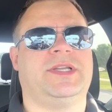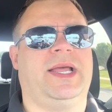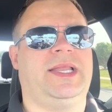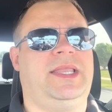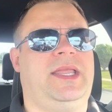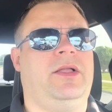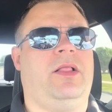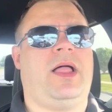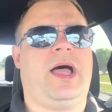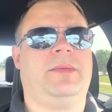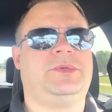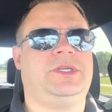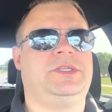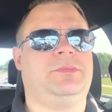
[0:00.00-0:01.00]
ideal
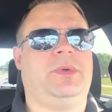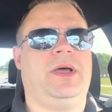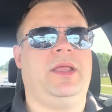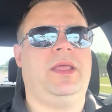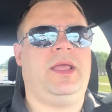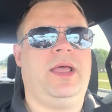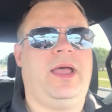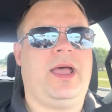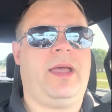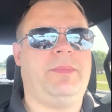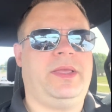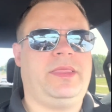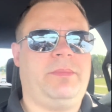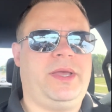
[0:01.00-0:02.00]
options, but I
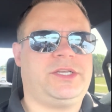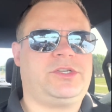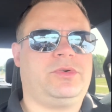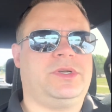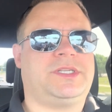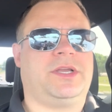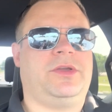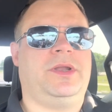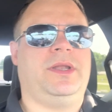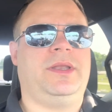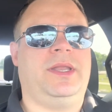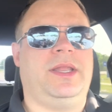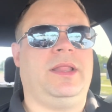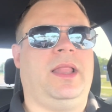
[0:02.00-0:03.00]
made the best choice I could
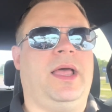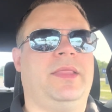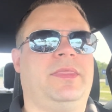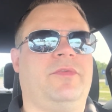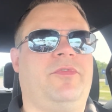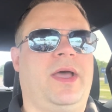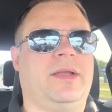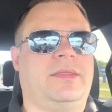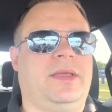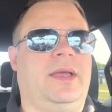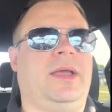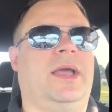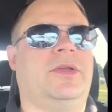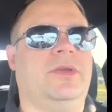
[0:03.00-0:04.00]
and didn't let the fact
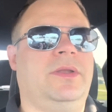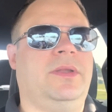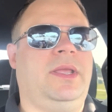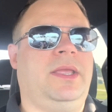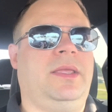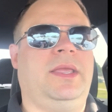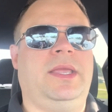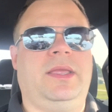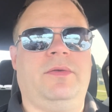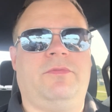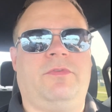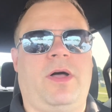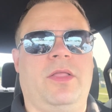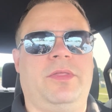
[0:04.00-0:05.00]
that I couldn't
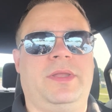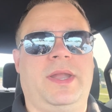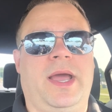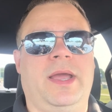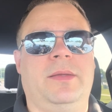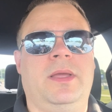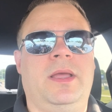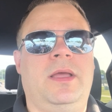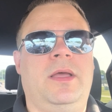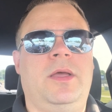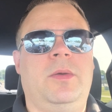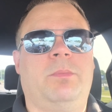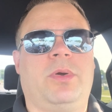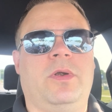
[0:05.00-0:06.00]
follow the diet
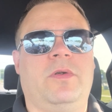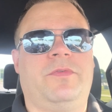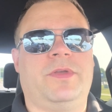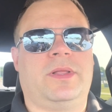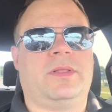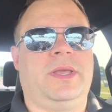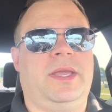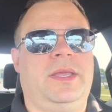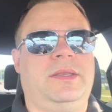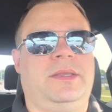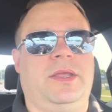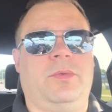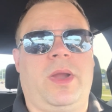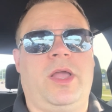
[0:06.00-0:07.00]
perfectly
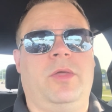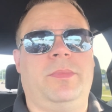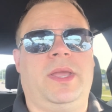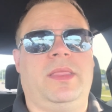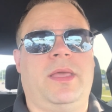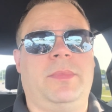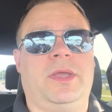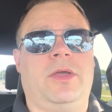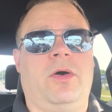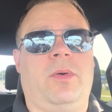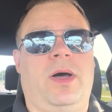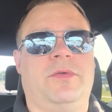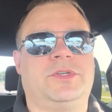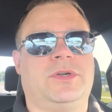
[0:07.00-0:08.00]
derail me and let me
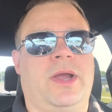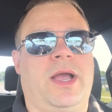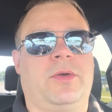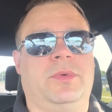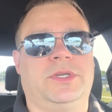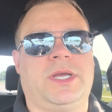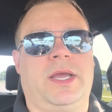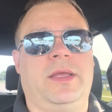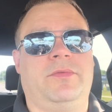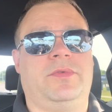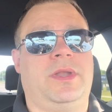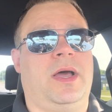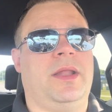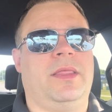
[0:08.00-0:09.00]
go off track, which
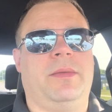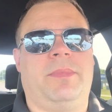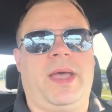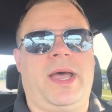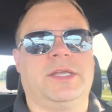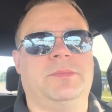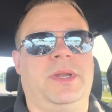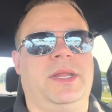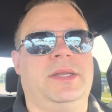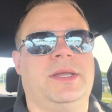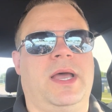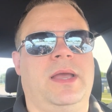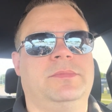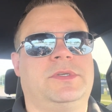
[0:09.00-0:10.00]
I've done in the past many
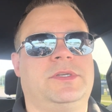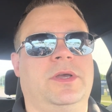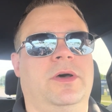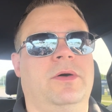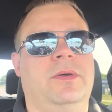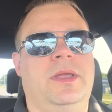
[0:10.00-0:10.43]
times. So